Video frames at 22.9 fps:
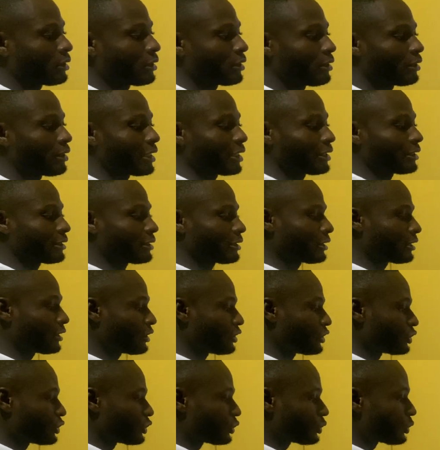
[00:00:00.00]
right?
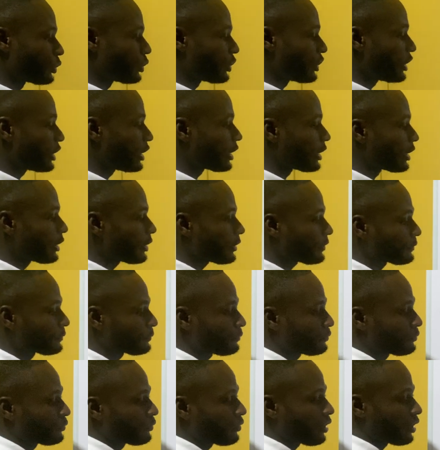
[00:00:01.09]
So here
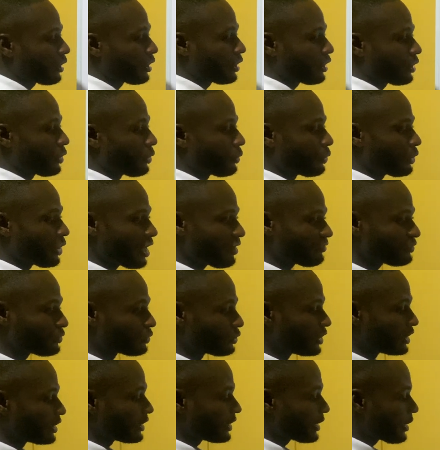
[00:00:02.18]
we have to
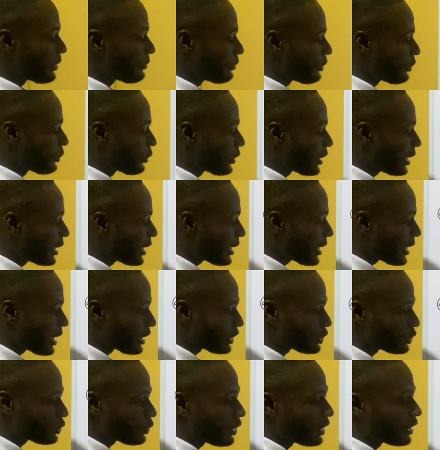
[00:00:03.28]
determine whether
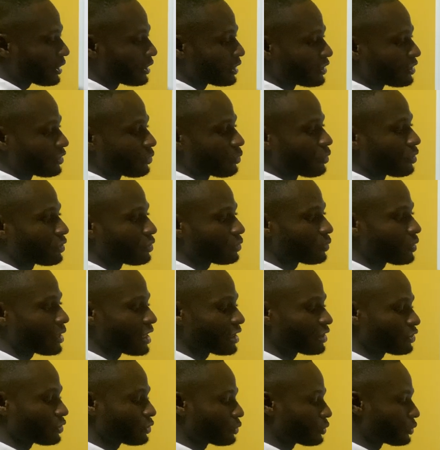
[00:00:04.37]
x1 is equal to
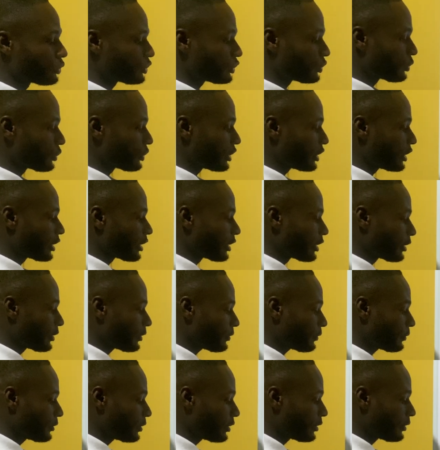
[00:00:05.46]
x2. So here
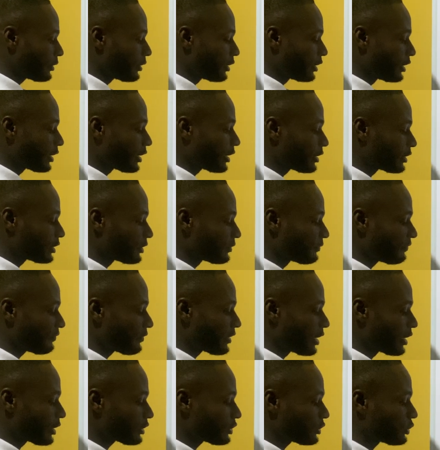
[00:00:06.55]
negative
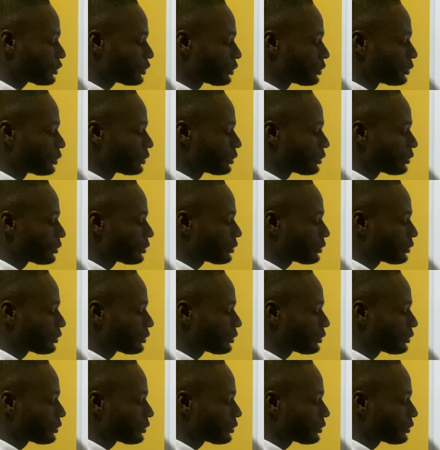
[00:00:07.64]
x1